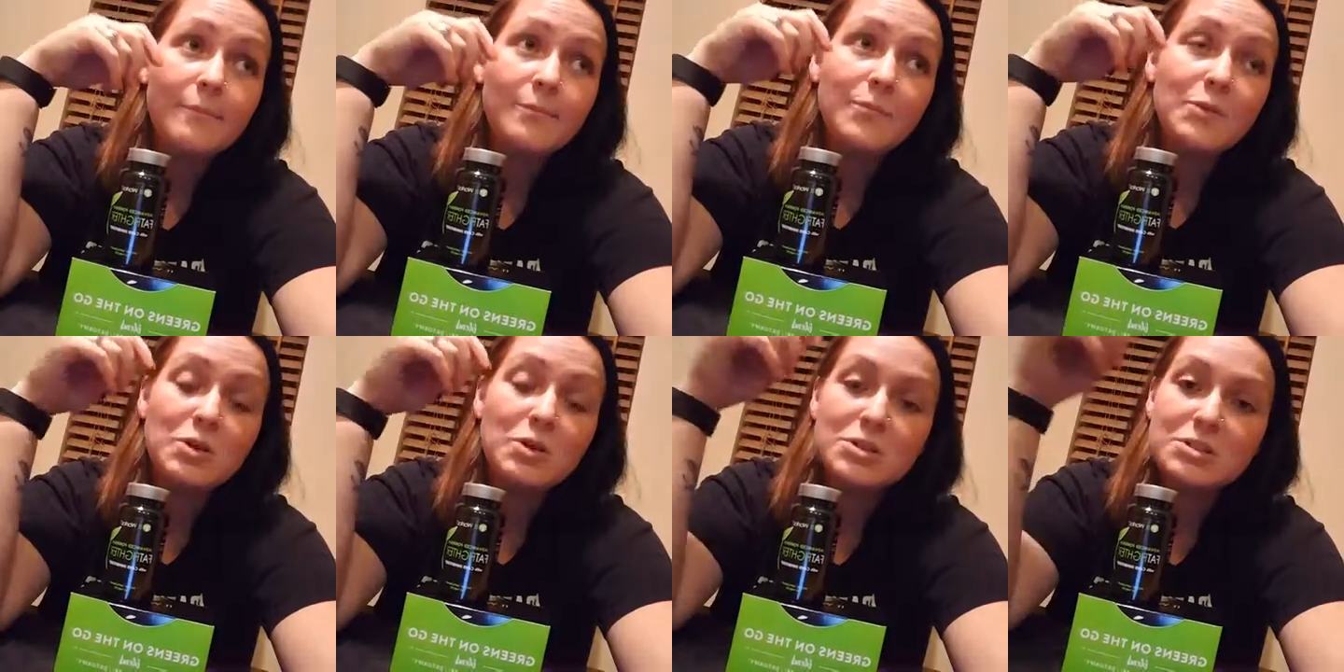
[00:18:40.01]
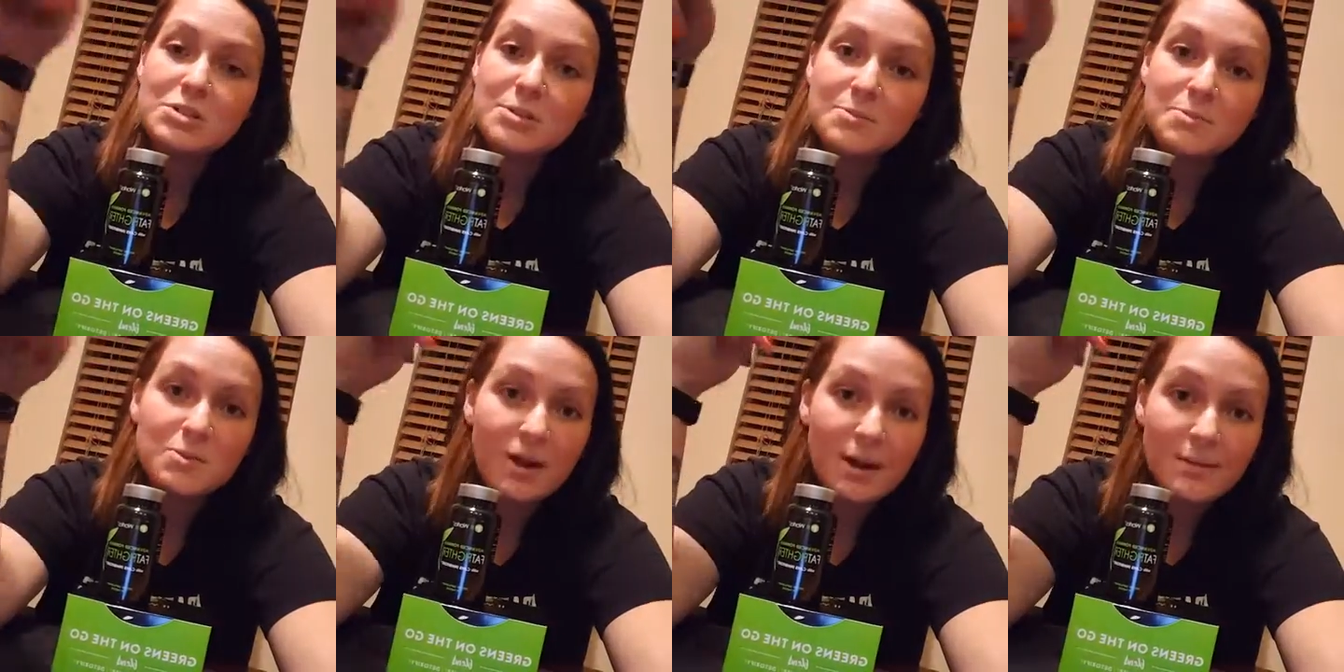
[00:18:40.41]
you can
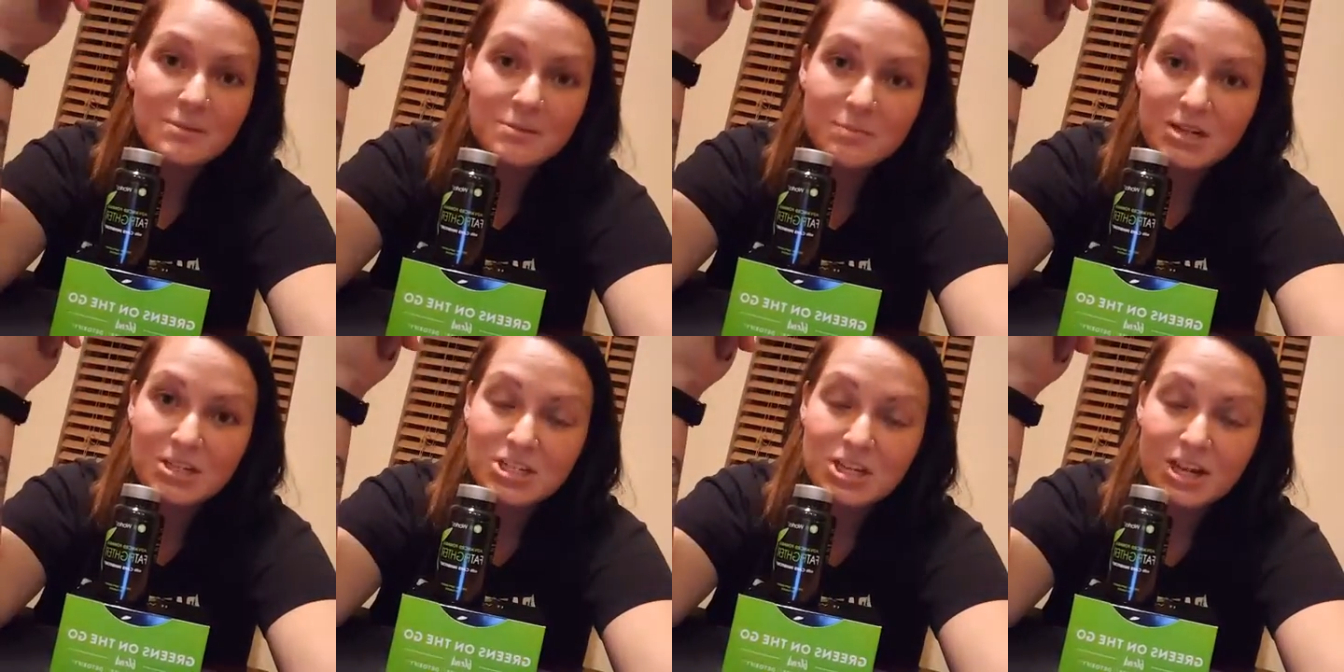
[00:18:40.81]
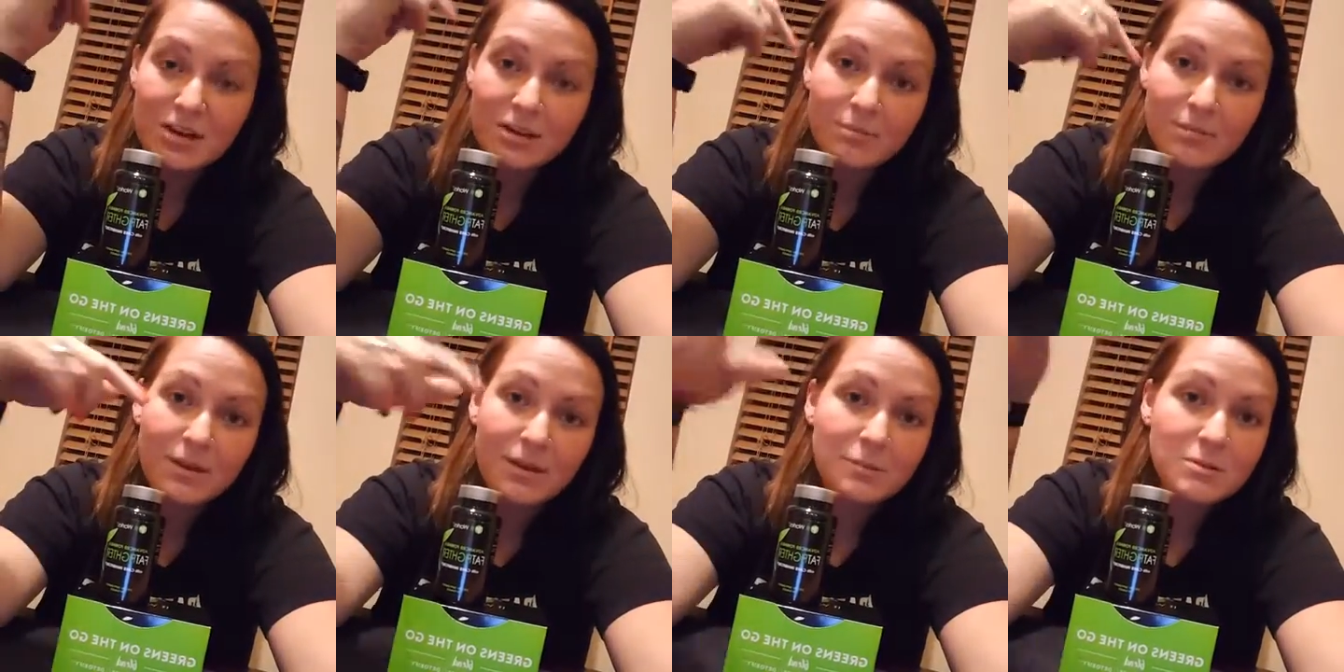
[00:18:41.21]
subscribe to my channel
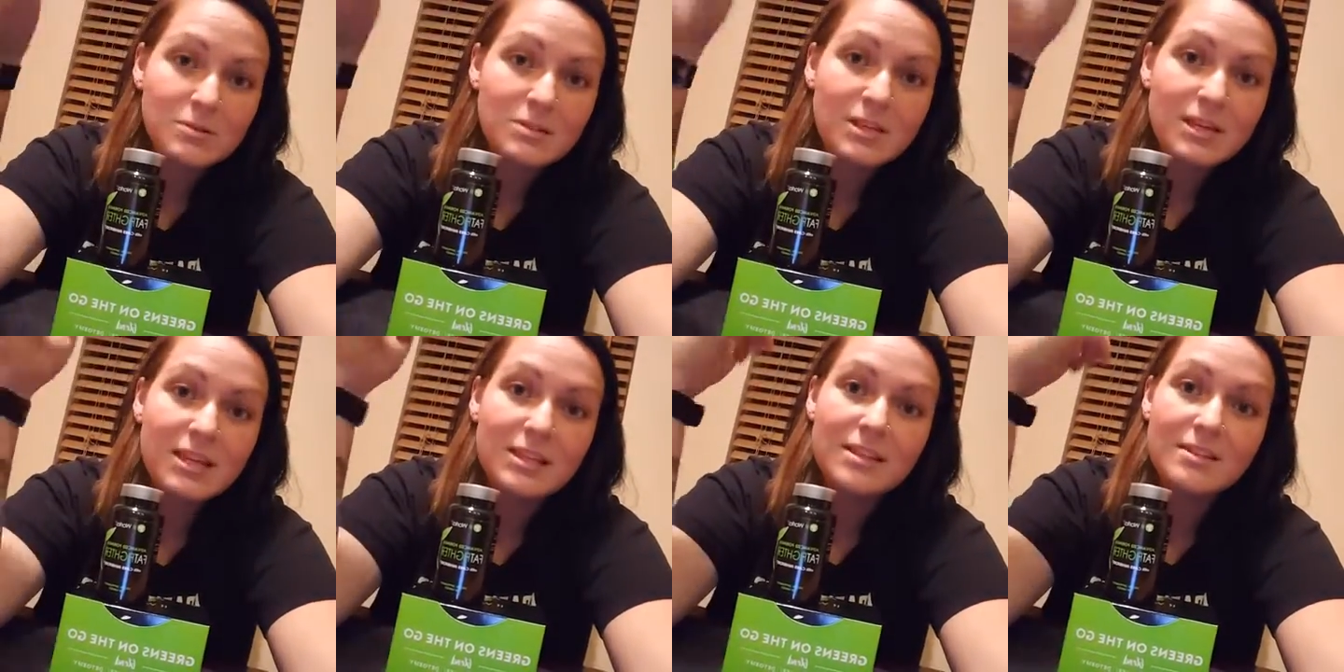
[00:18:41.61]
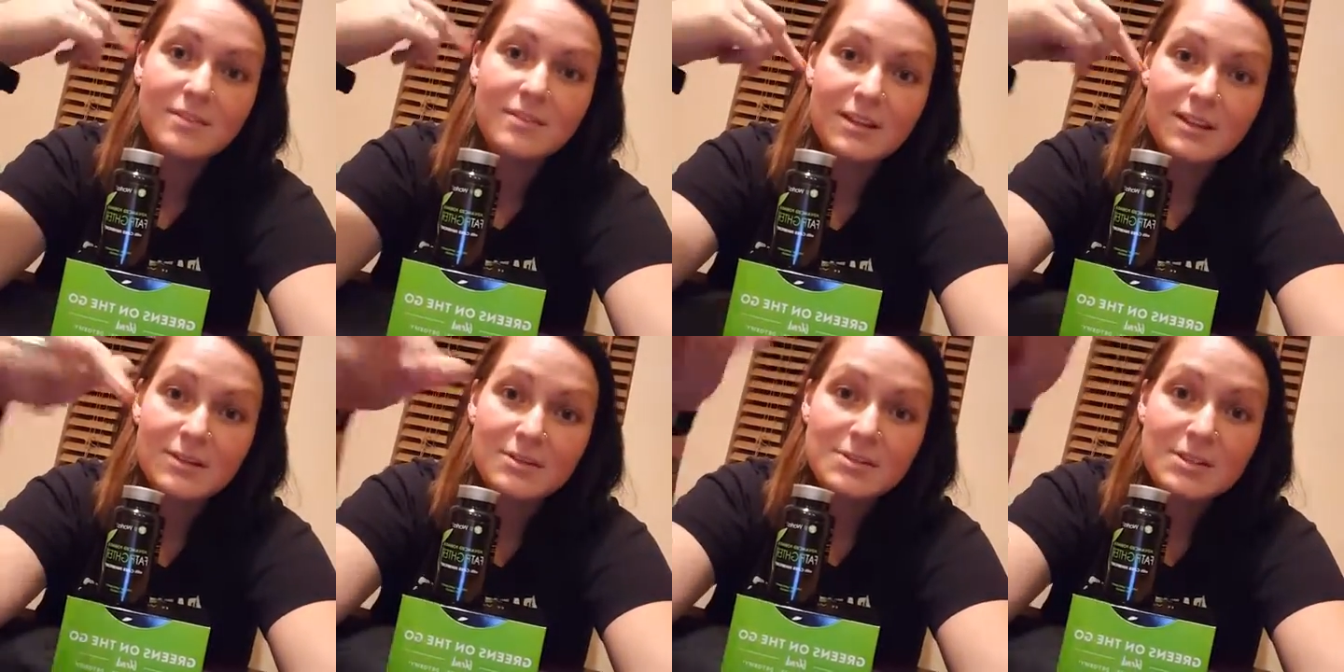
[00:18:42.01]
and be able to get the
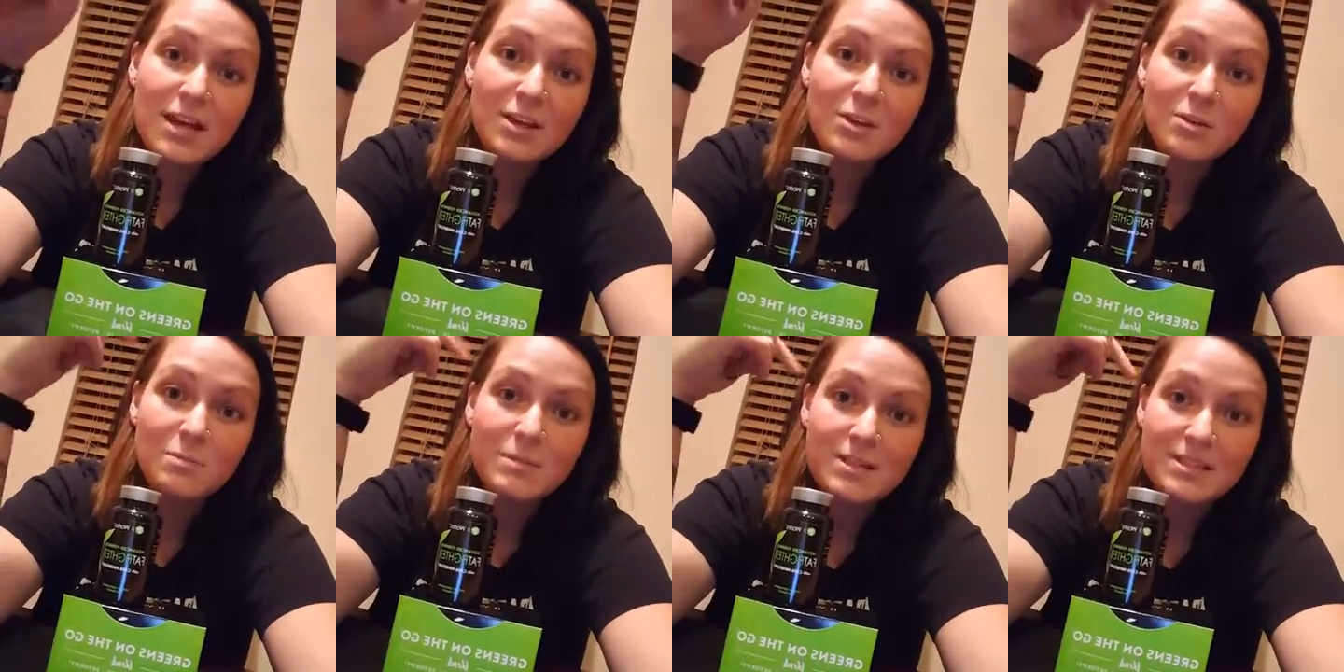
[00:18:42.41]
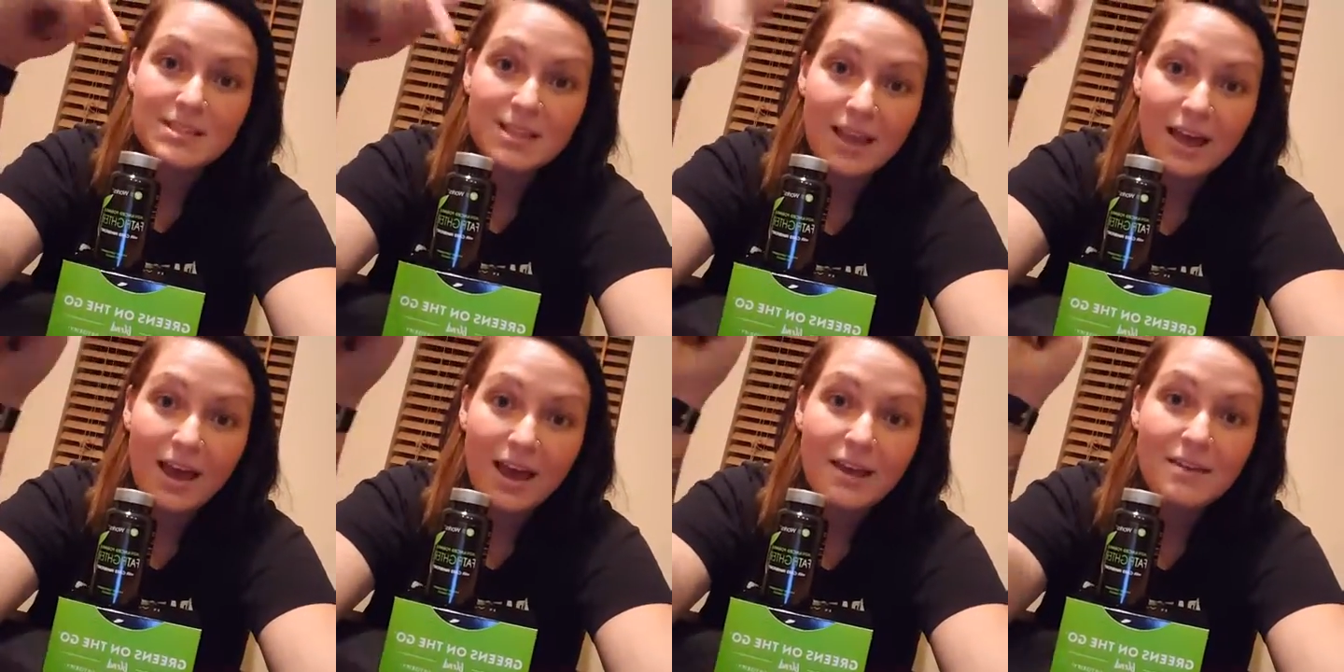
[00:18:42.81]
videos that you miss
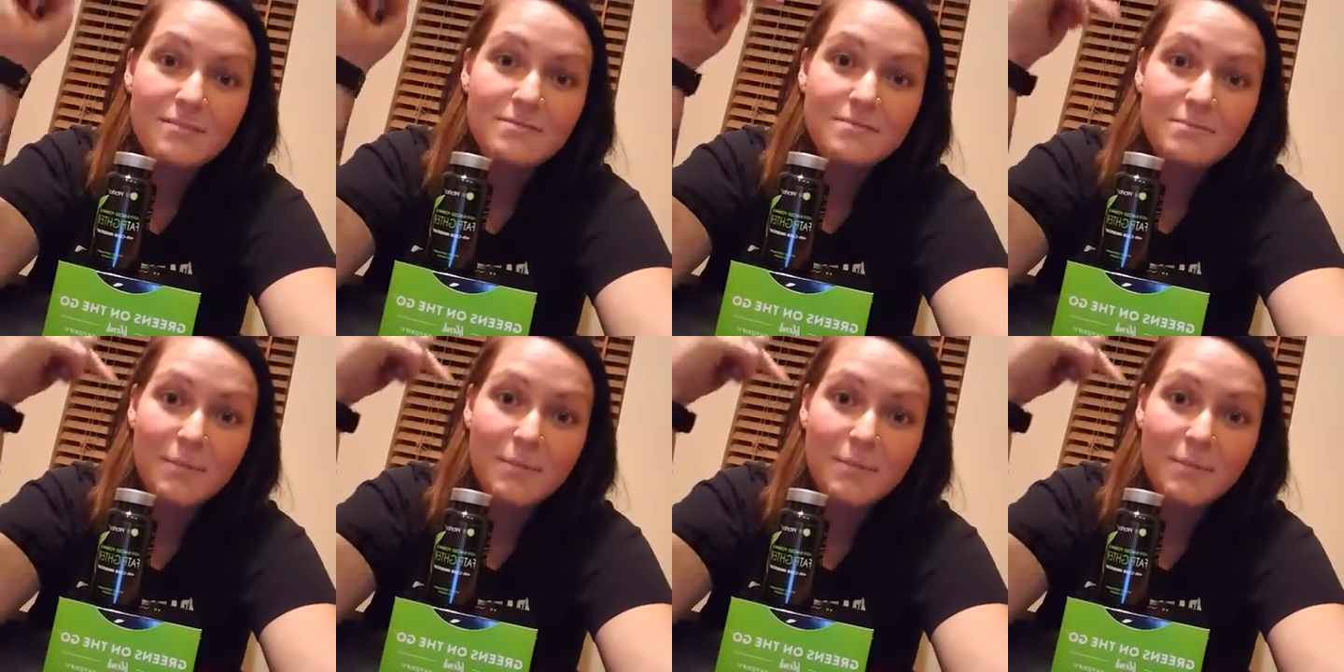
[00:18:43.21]
live